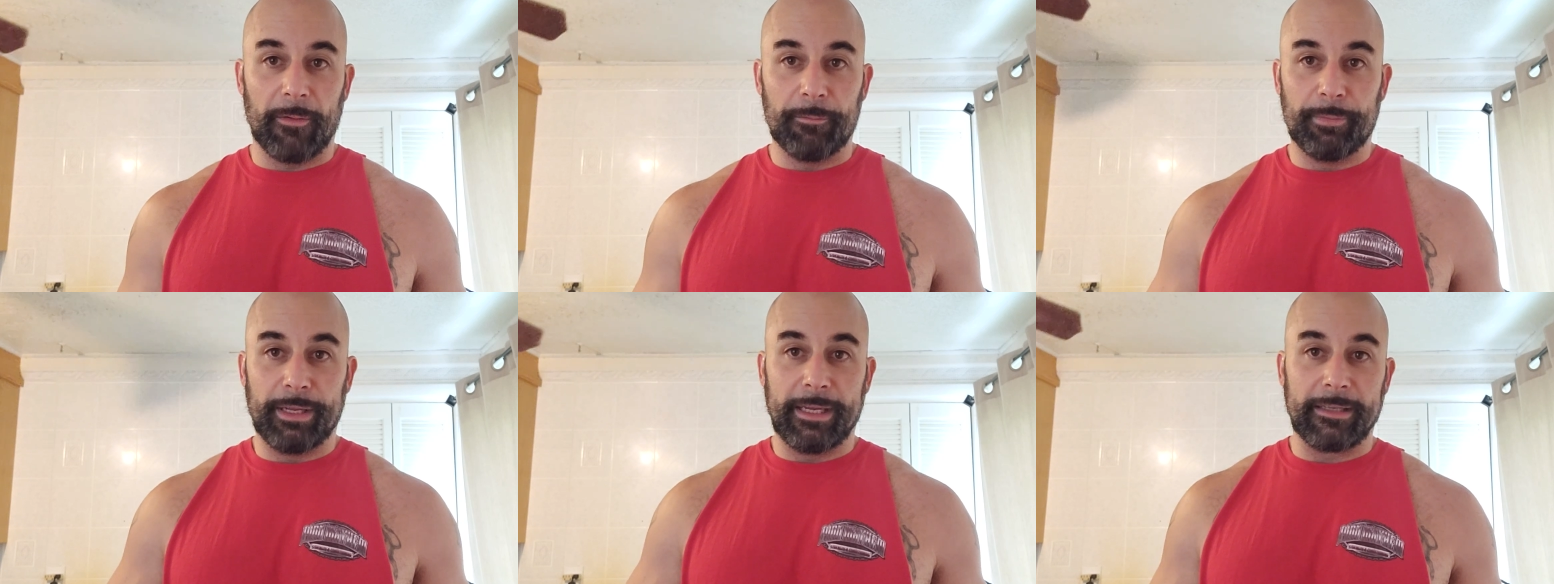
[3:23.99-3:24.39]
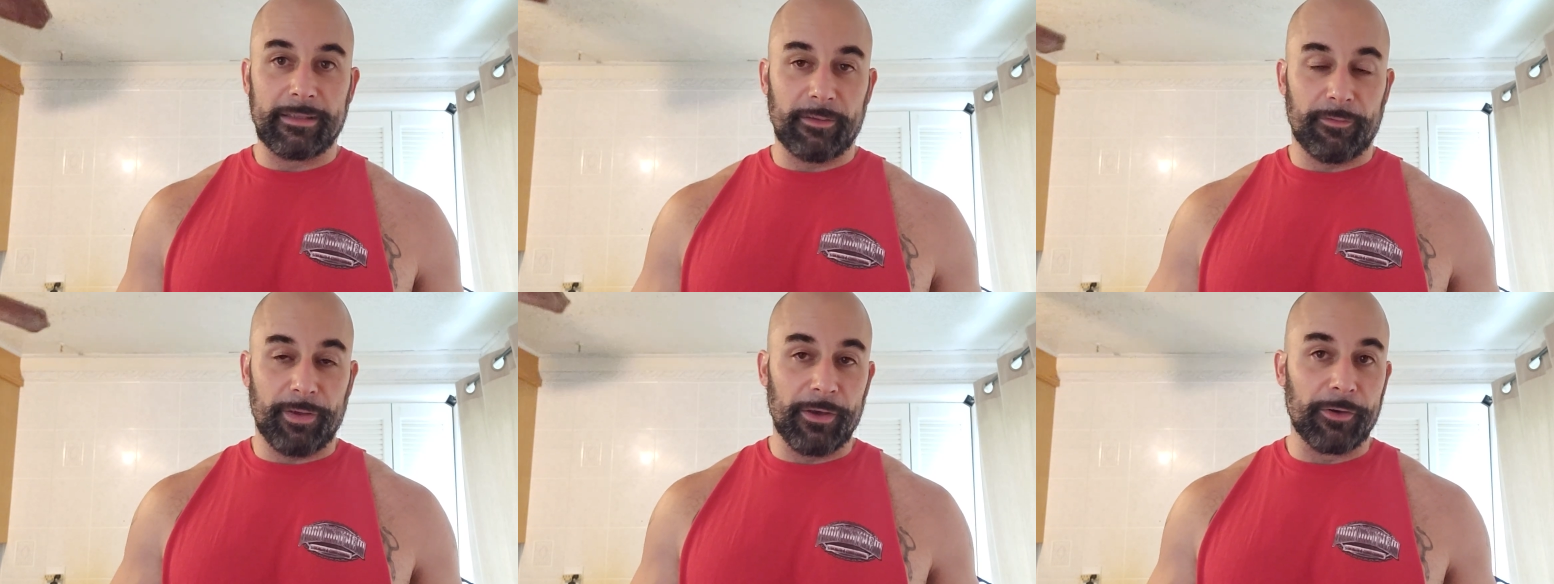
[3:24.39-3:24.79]
being
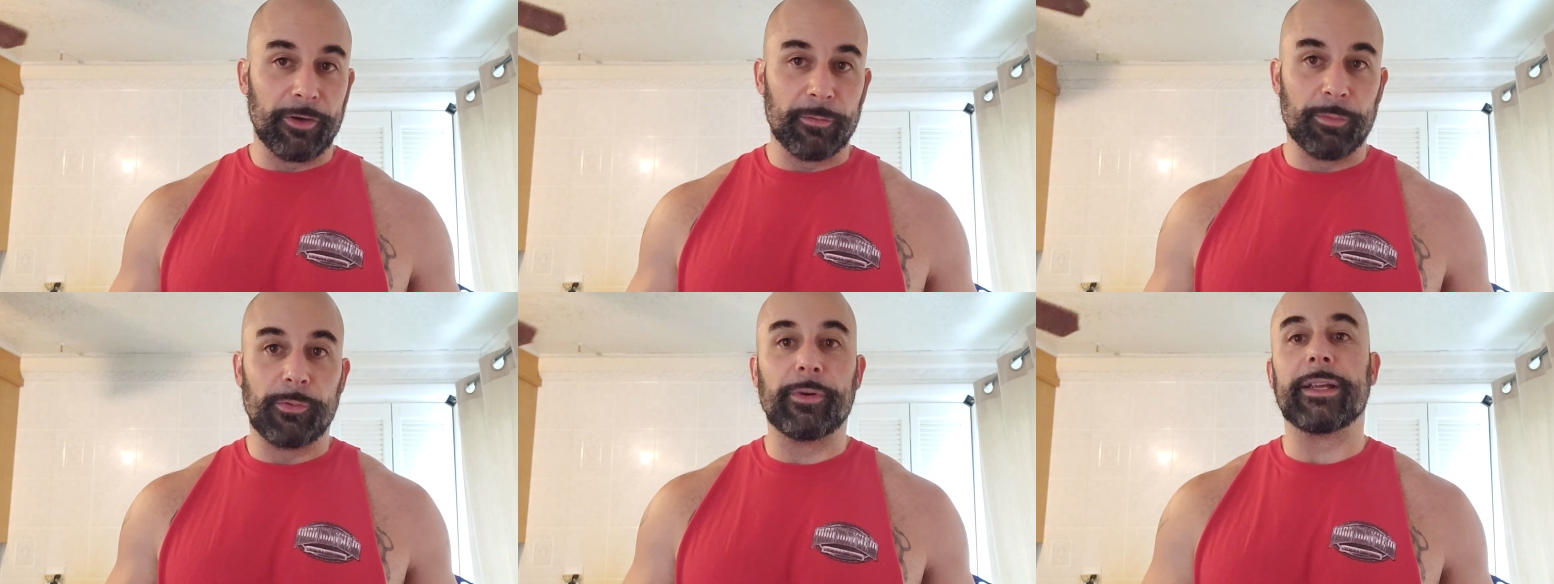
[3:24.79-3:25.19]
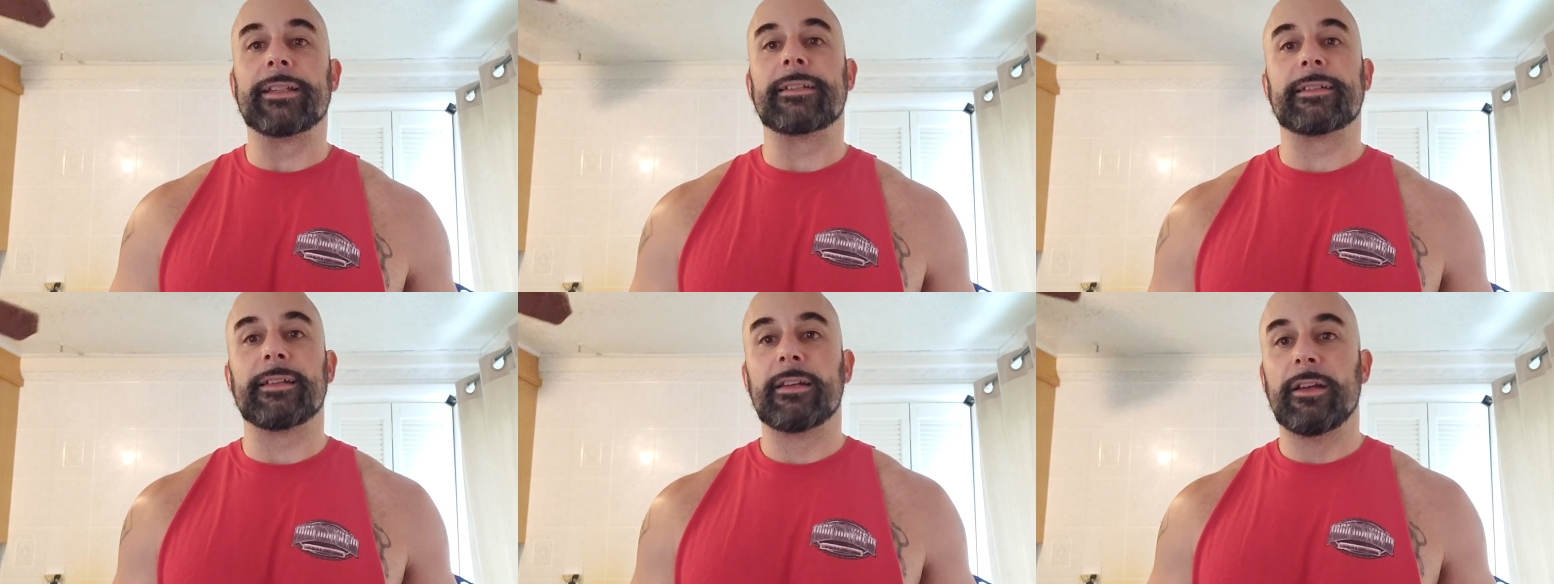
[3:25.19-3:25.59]
the failure
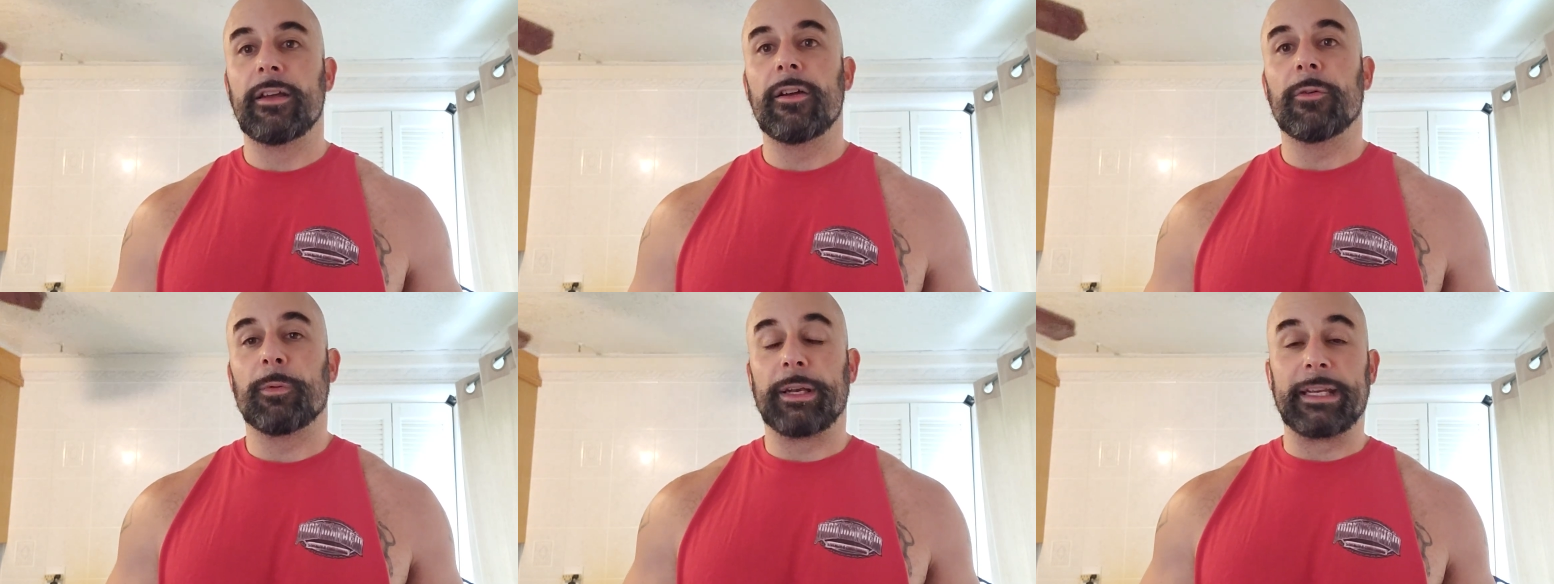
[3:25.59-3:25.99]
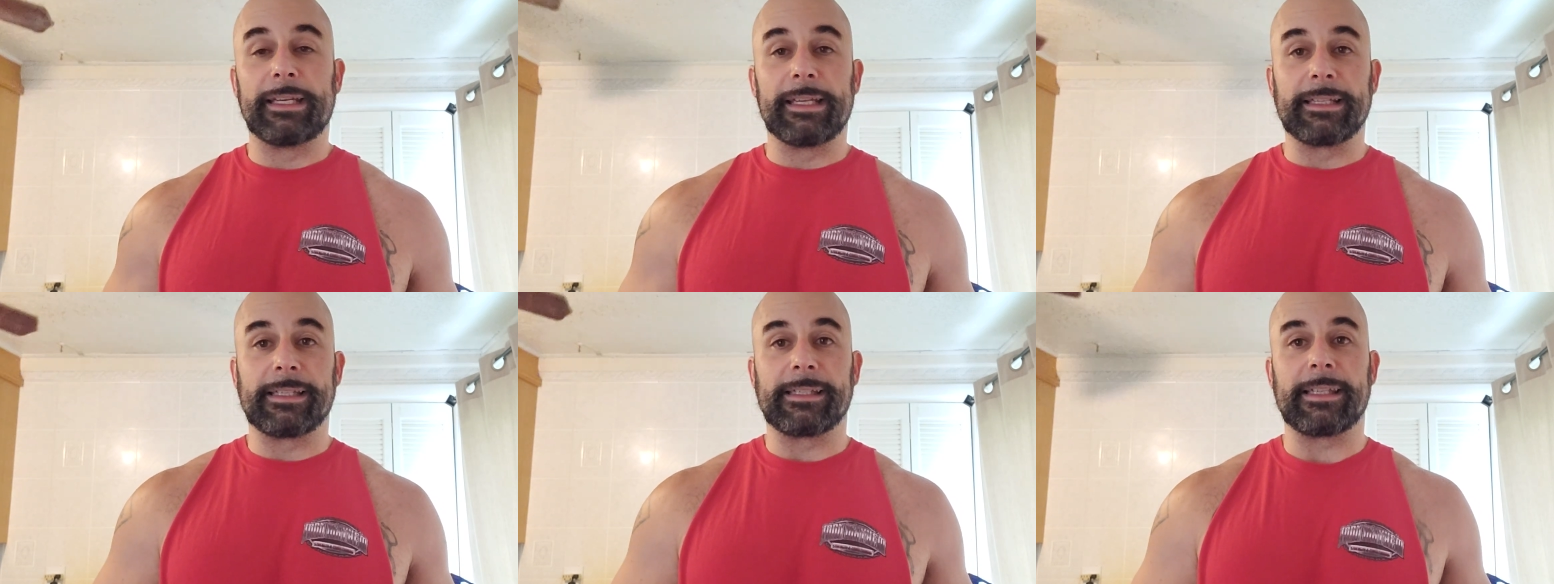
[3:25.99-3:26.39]
point when he
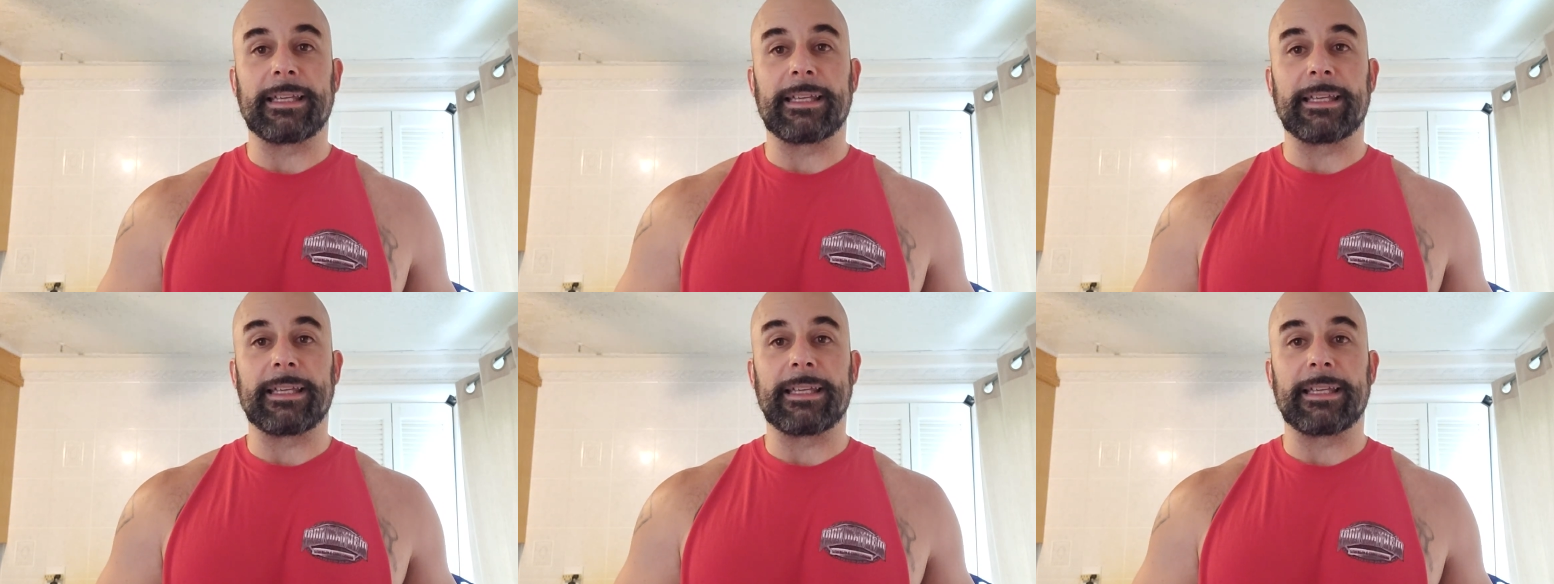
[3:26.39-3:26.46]
does his